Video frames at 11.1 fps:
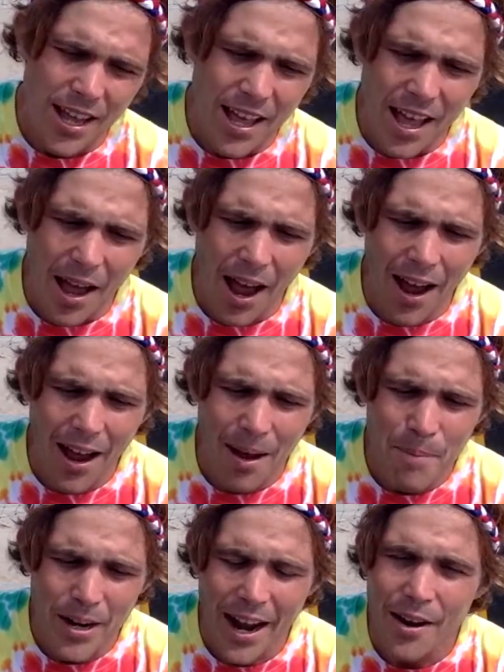But
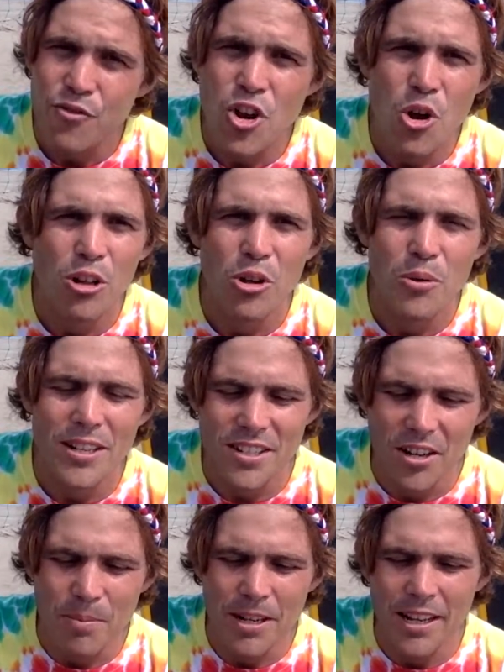I have no clue what it's going to
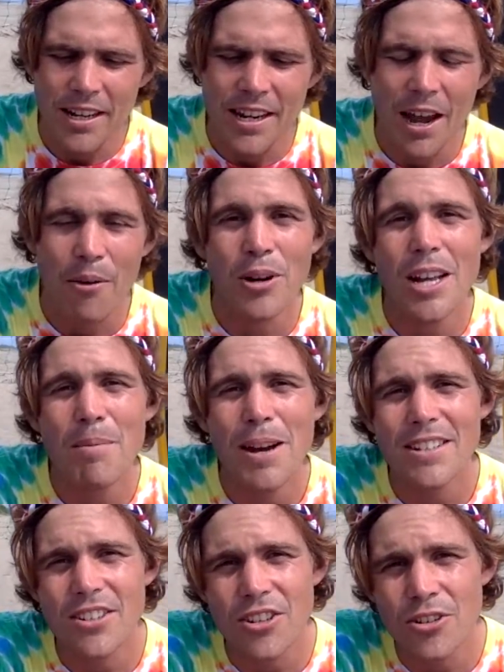be like yet. What I might
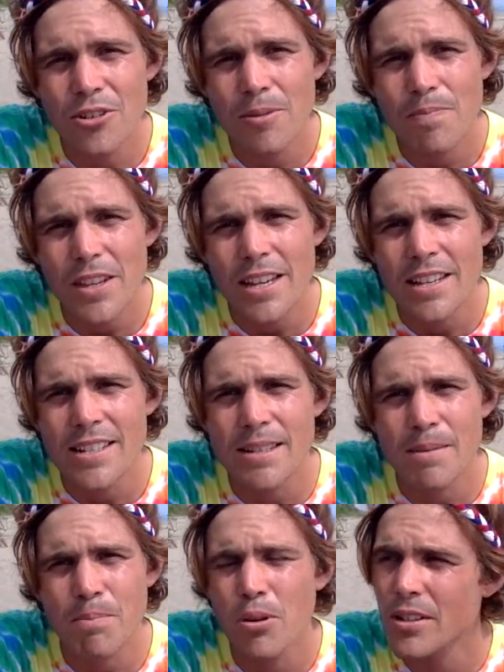do is
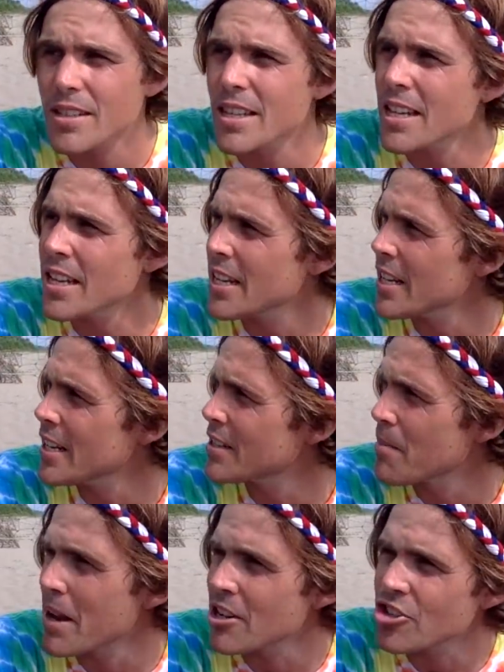put the
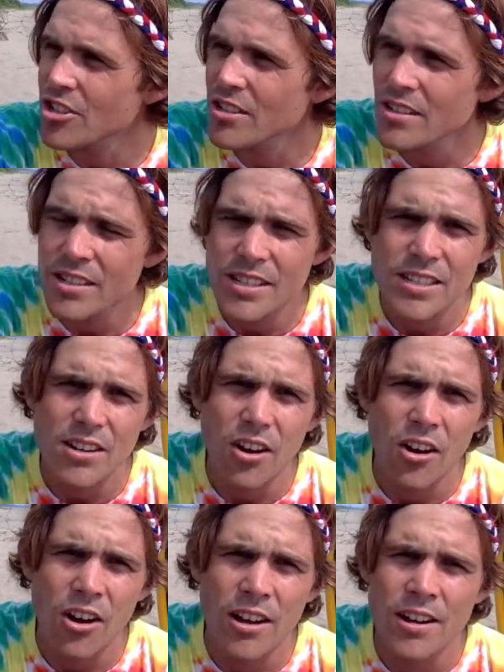dimensions
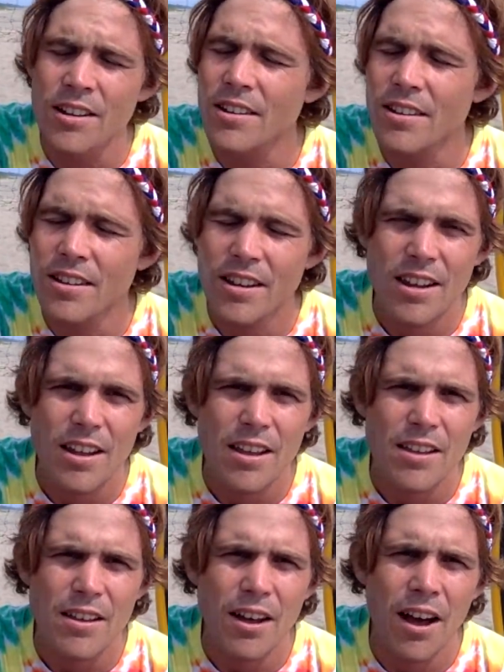on
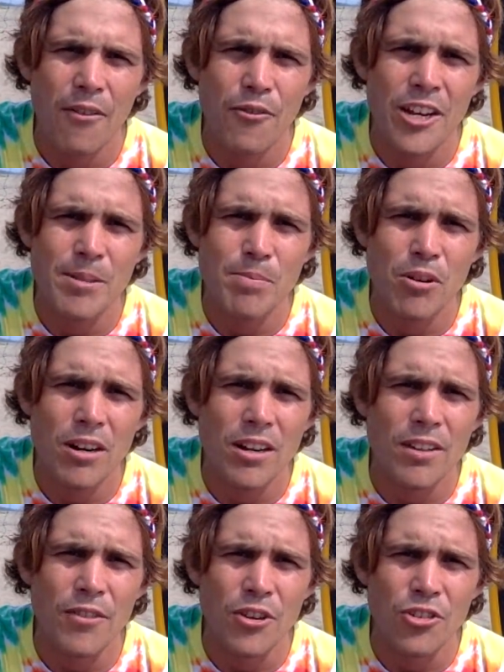Facebook in the
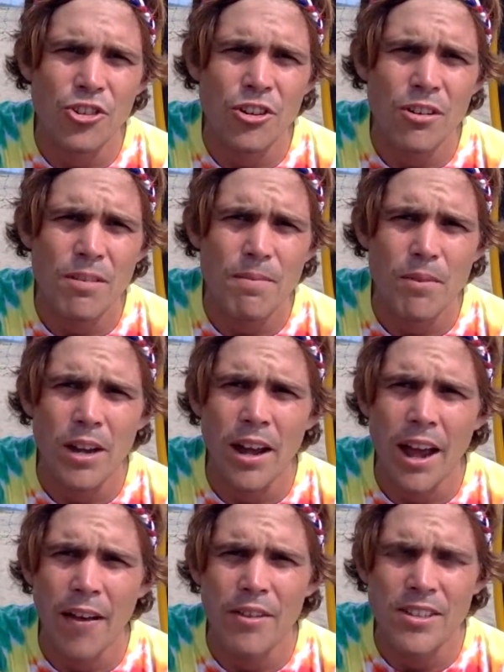future when I have
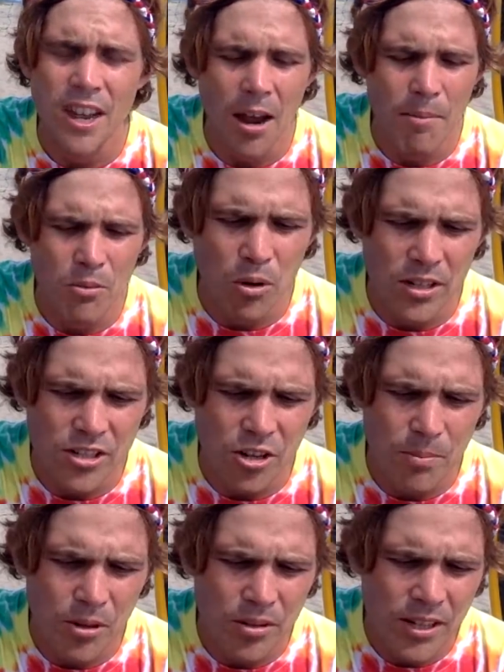the time and start
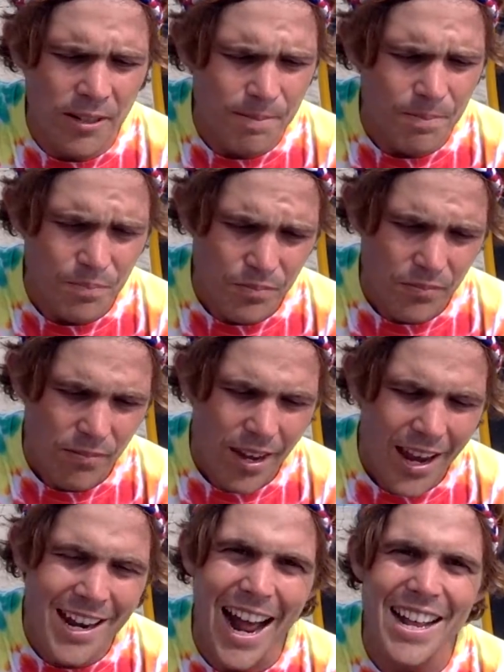building,
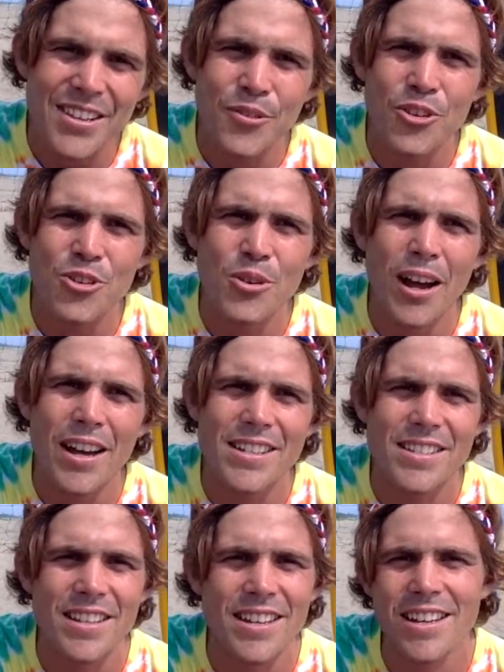and ask for you guys
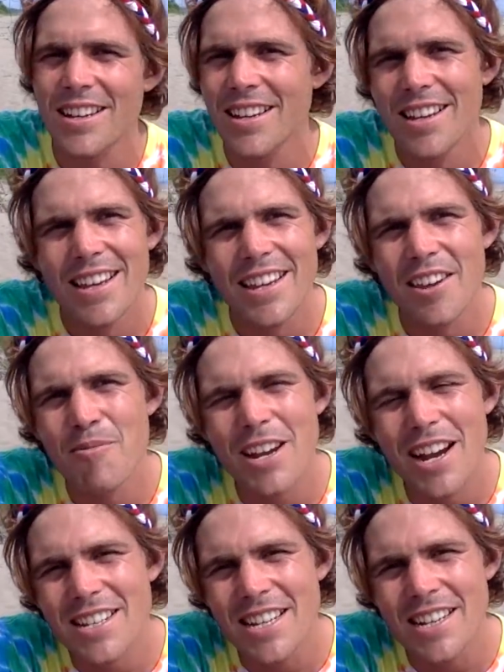to give me
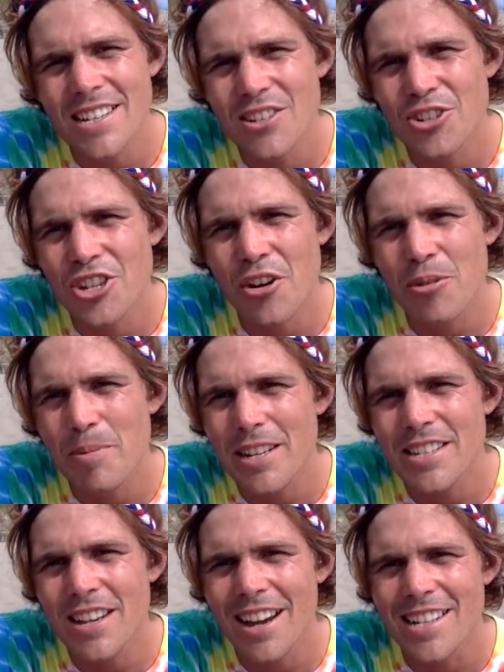ideas or share with me
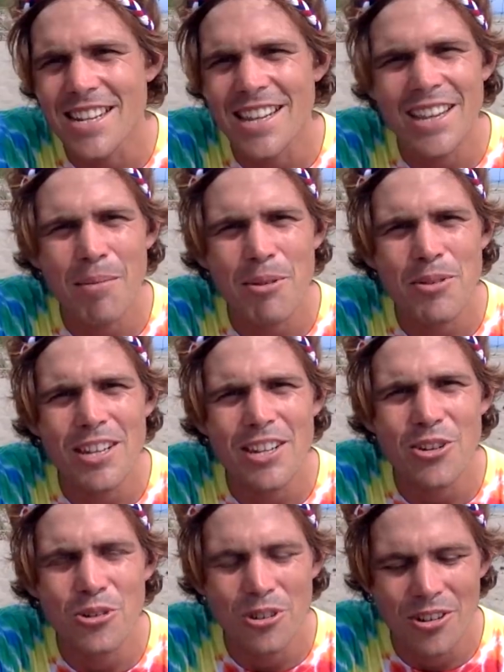designs. I think that'd be really
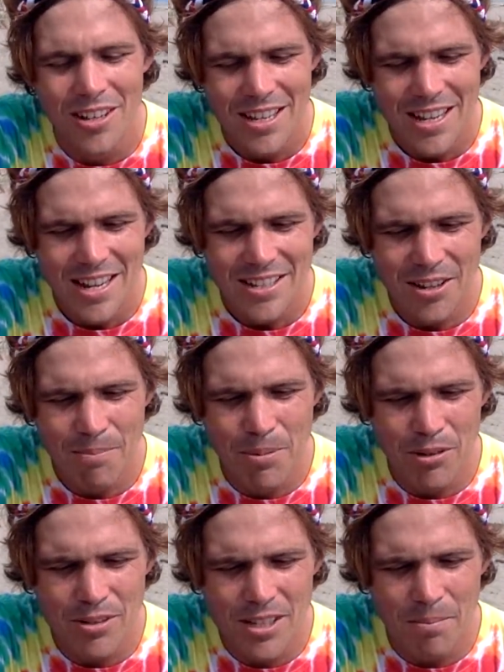cool to
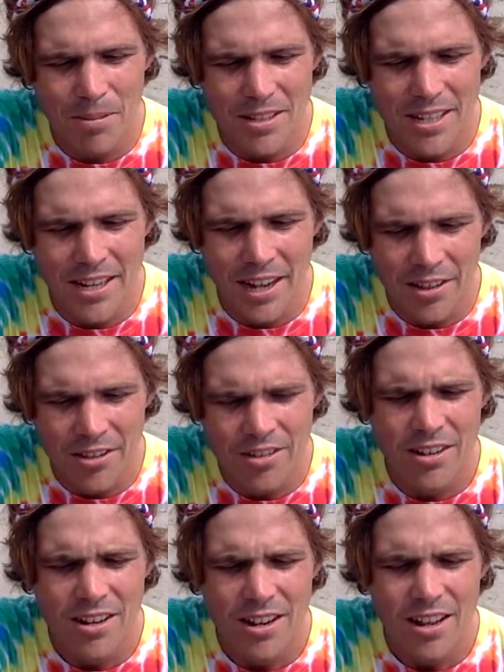build something together
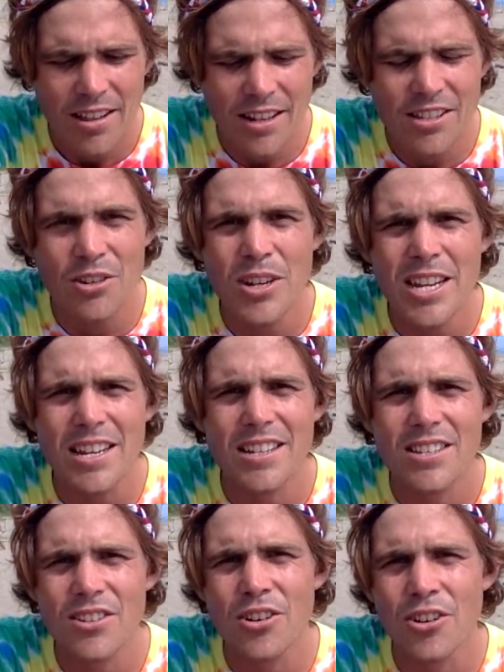that's unique.
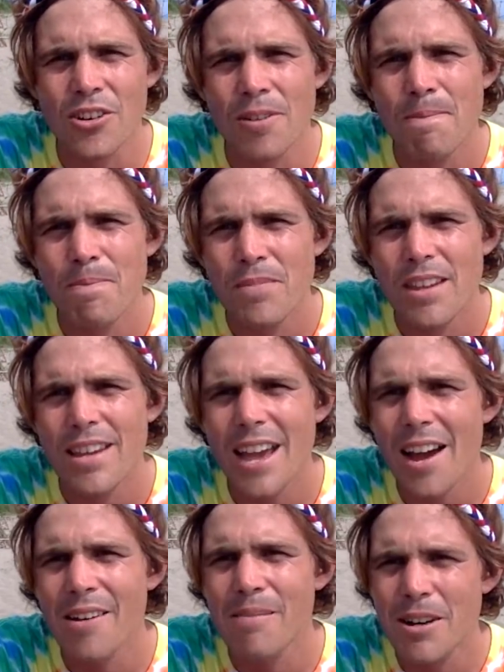So
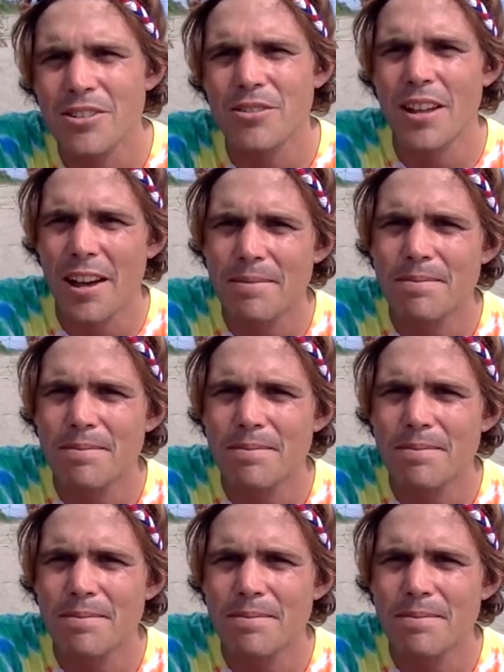yeah, I might do that.